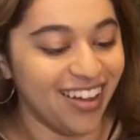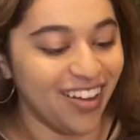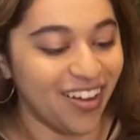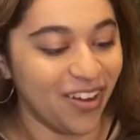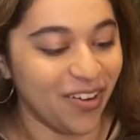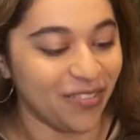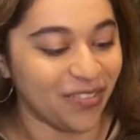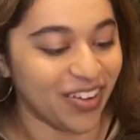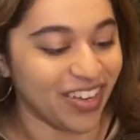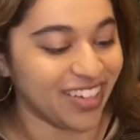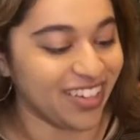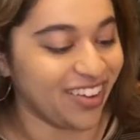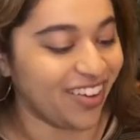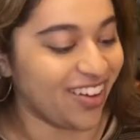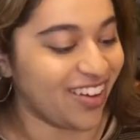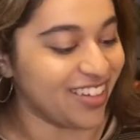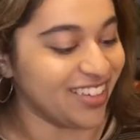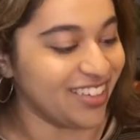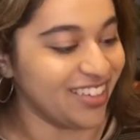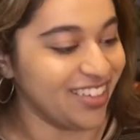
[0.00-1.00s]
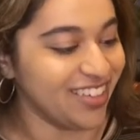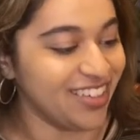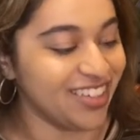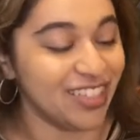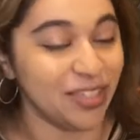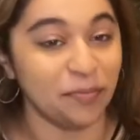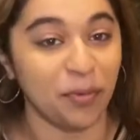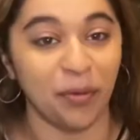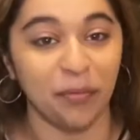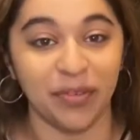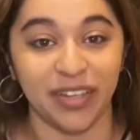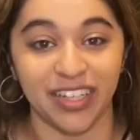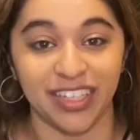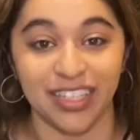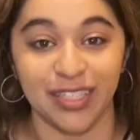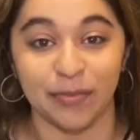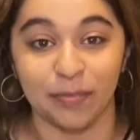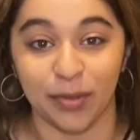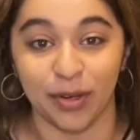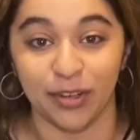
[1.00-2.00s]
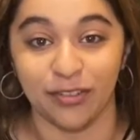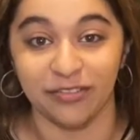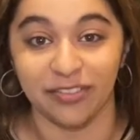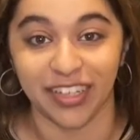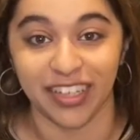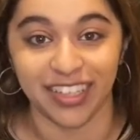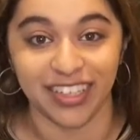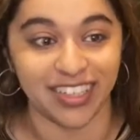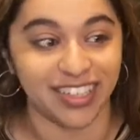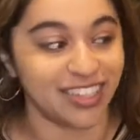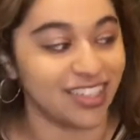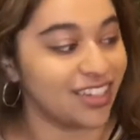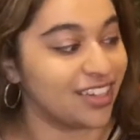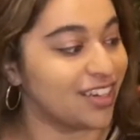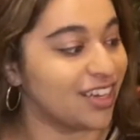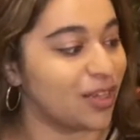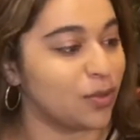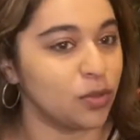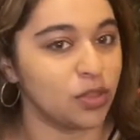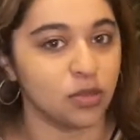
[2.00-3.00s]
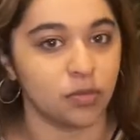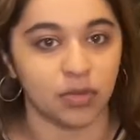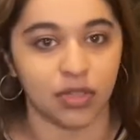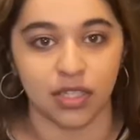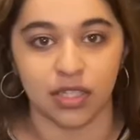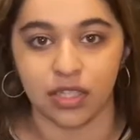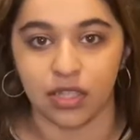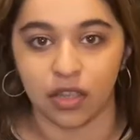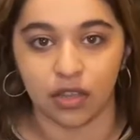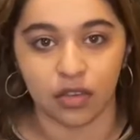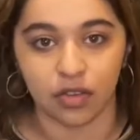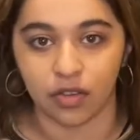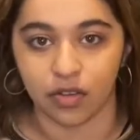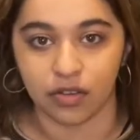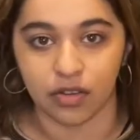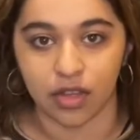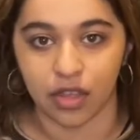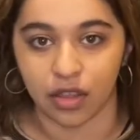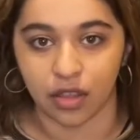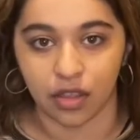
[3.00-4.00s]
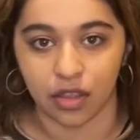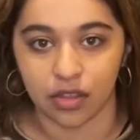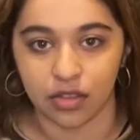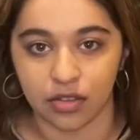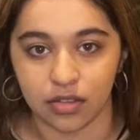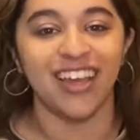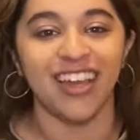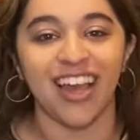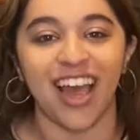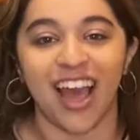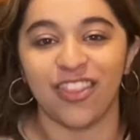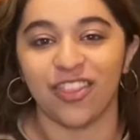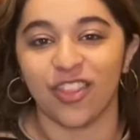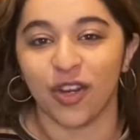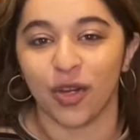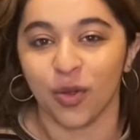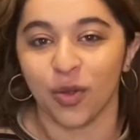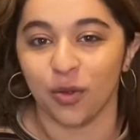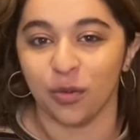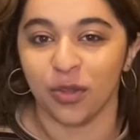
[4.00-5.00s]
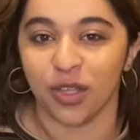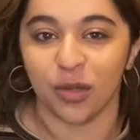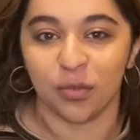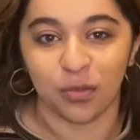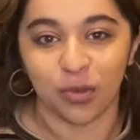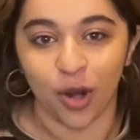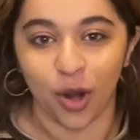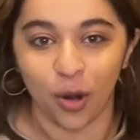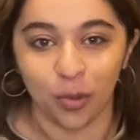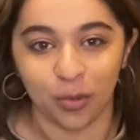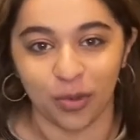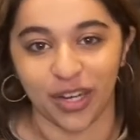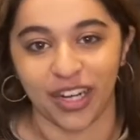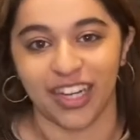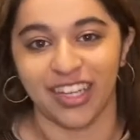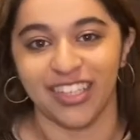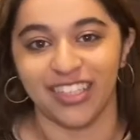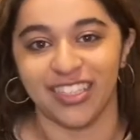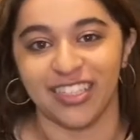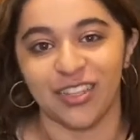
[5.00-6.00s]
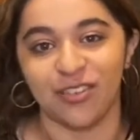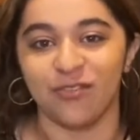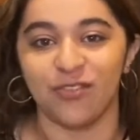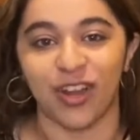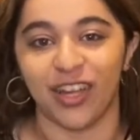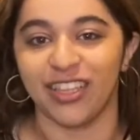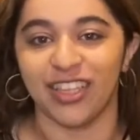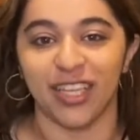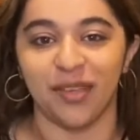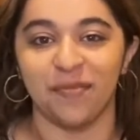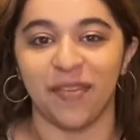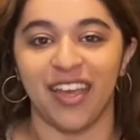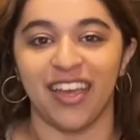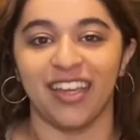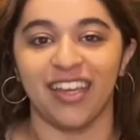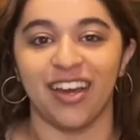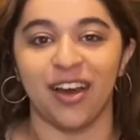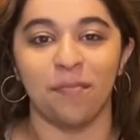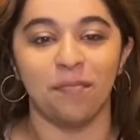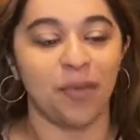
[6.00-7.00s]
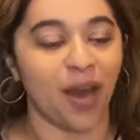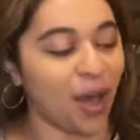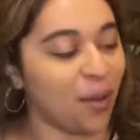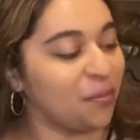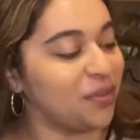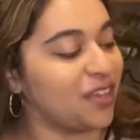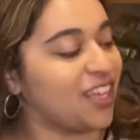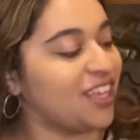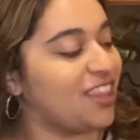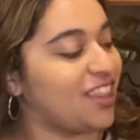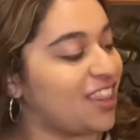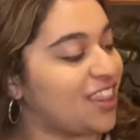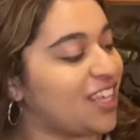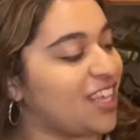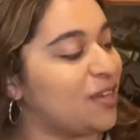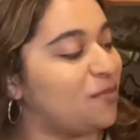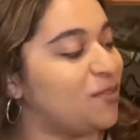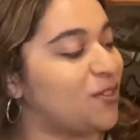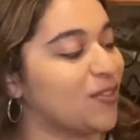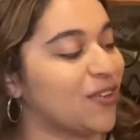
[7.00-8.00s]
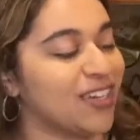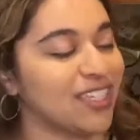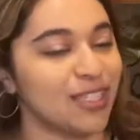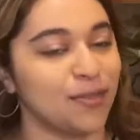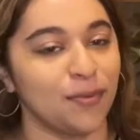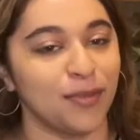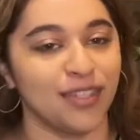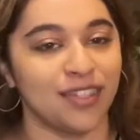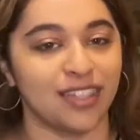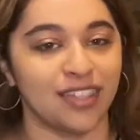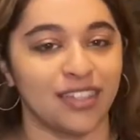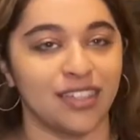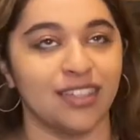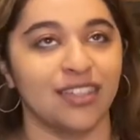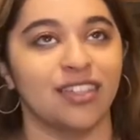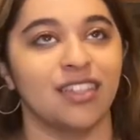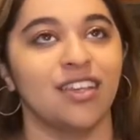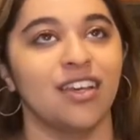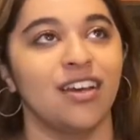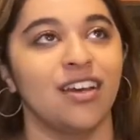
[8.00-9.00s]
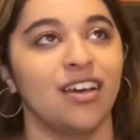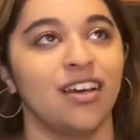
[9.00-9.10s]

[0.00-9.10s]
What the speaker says: Oh my god, this pumpkin is perfect. I wish my skin looked like this. I thought it would be appropriate to finally make a pumpkin themed recipe since it's